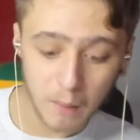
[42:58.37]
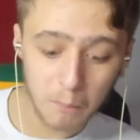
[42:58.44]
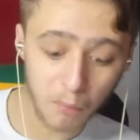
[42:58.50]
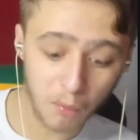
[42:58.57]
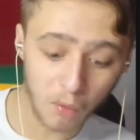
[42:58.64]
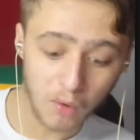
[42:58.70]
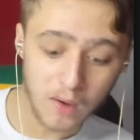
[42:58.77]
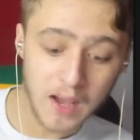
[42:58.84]

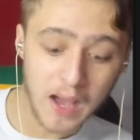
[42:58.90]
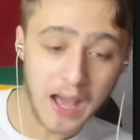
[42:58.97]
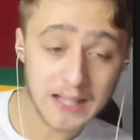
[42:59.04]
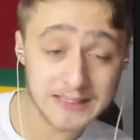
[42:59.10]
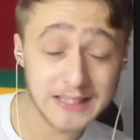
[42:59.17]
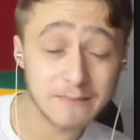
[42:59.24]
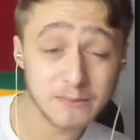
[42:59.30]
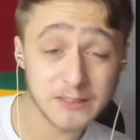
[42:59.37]
but I
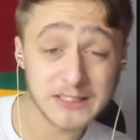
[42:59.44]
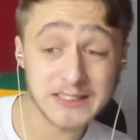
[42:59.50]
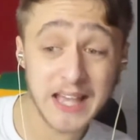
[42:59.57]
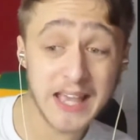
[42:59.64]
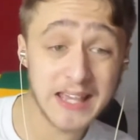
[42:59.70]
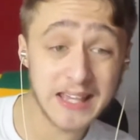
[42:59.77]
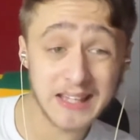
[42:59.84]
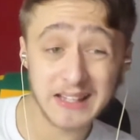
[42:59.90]
seem to
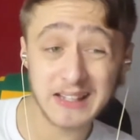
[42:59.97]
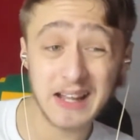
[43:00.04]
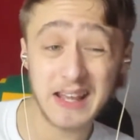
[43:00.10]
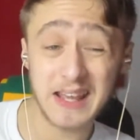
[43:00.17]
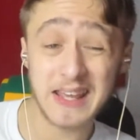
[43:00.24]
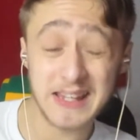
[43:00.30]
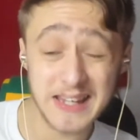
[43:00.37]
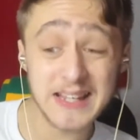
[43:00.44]
say
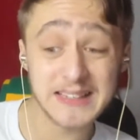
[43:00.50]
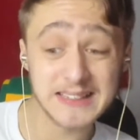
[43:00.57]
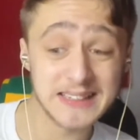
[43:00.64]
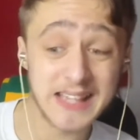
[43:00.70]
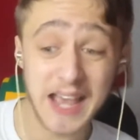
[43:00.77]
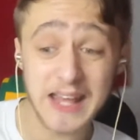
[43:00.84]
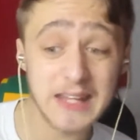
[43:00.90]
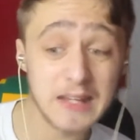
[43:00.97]
he needs to
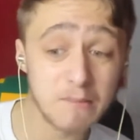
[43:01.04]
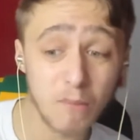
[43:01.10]
get in the